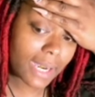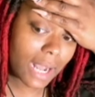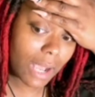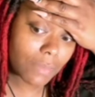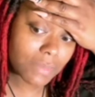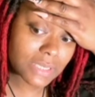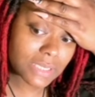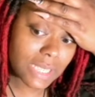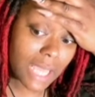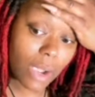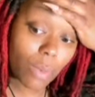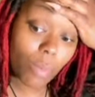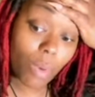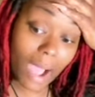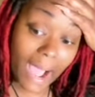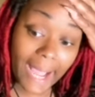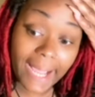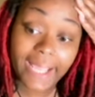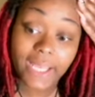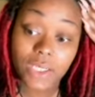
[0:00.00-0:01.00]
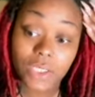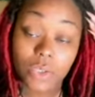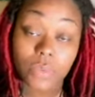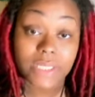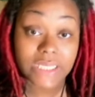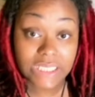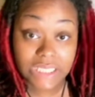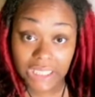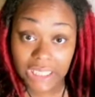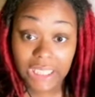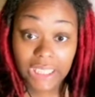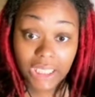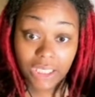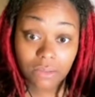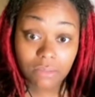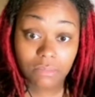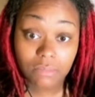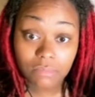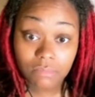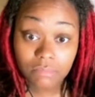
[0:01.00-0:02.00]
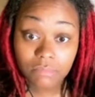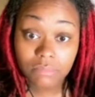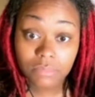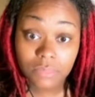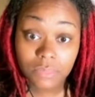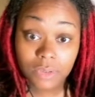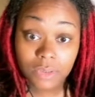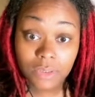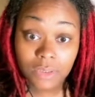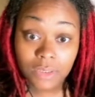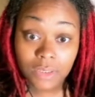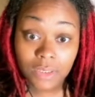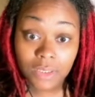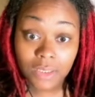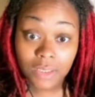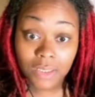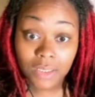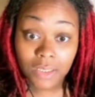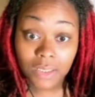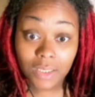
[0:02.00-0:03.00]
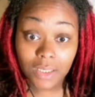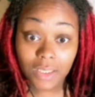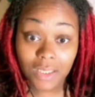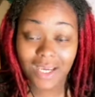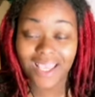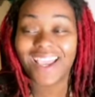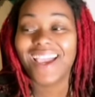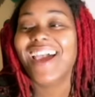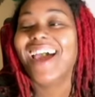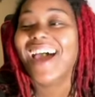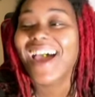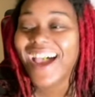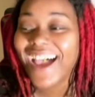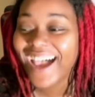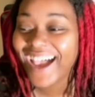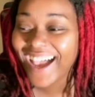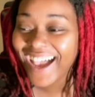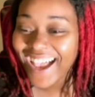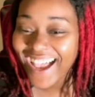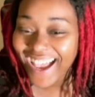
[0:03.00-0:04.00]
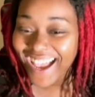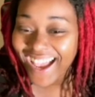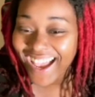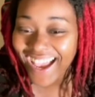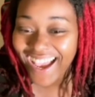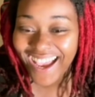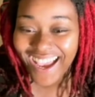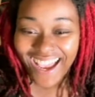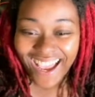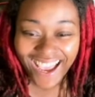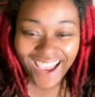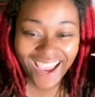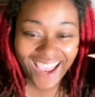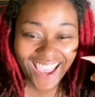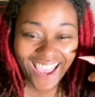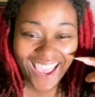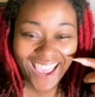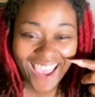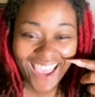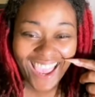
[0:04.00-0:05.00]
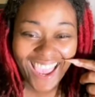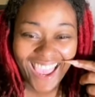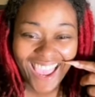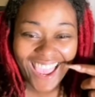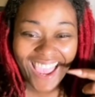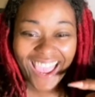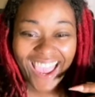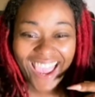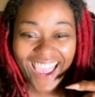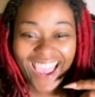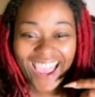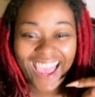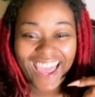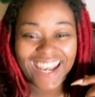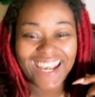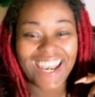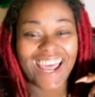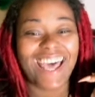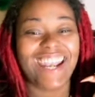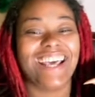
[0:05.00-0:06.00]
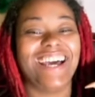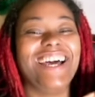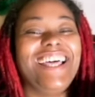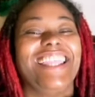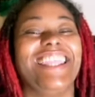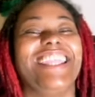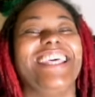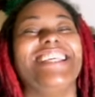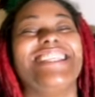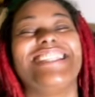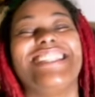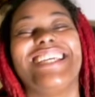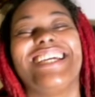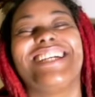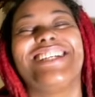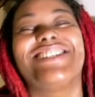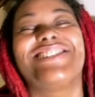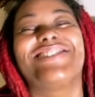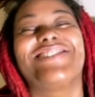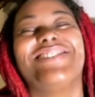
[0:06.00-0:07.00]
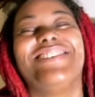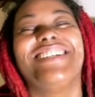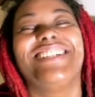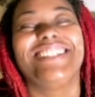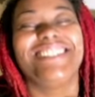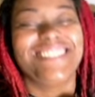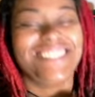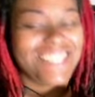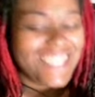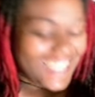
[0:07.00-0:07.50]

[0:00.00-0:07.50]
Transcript: And I was like, well, I can do a tea. Not a holistic drink.